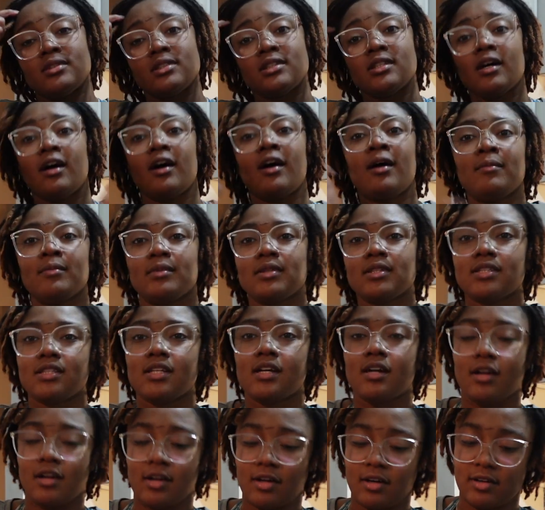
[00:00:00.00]
So I'm gonna
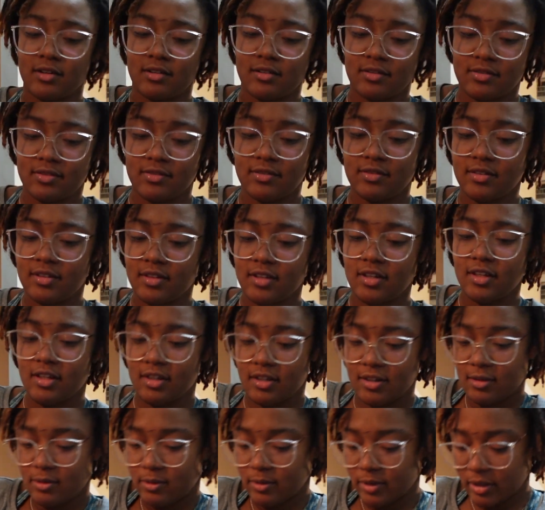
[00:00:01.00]
start off
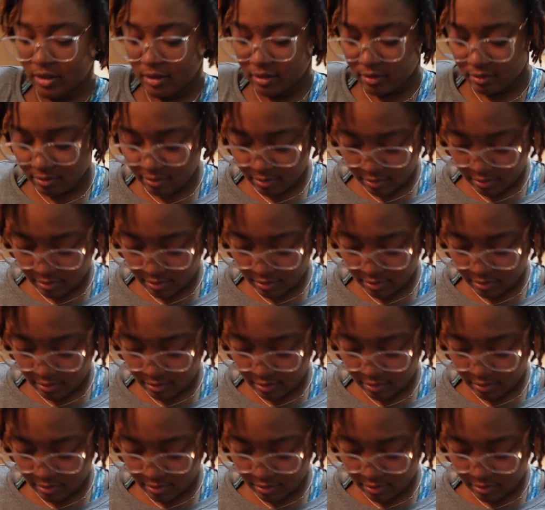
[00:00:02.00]
with